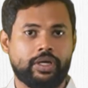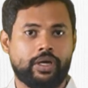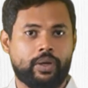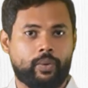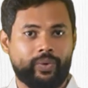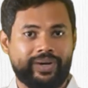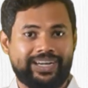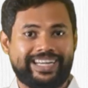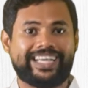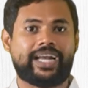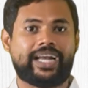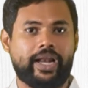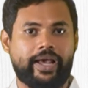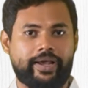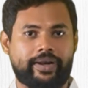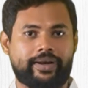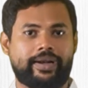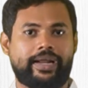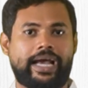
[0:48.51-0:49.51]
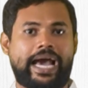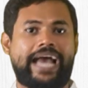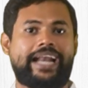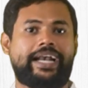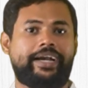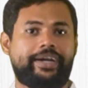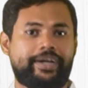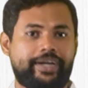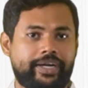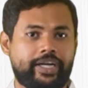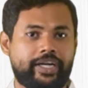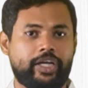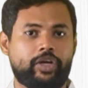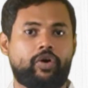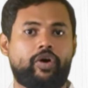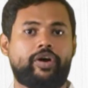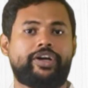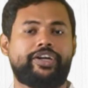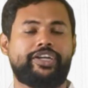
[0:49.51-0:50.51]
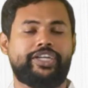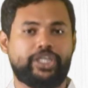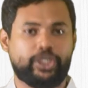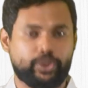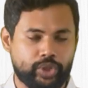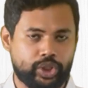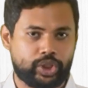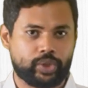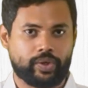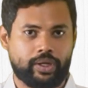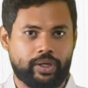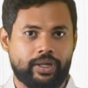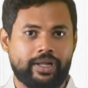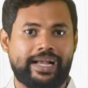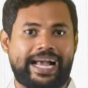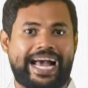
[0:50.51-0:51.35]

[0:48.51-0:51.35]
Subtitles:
will declare an entity or an individual